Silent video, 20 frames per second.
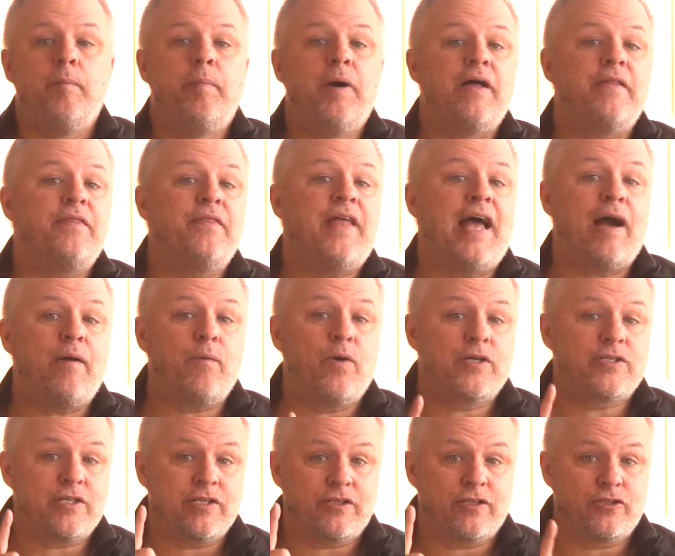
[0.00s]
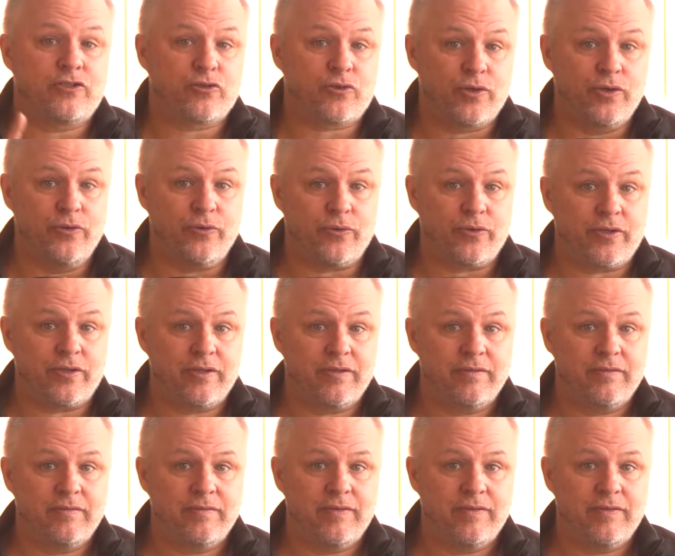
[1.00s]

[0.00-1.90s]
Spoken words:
But that wasn't the truth.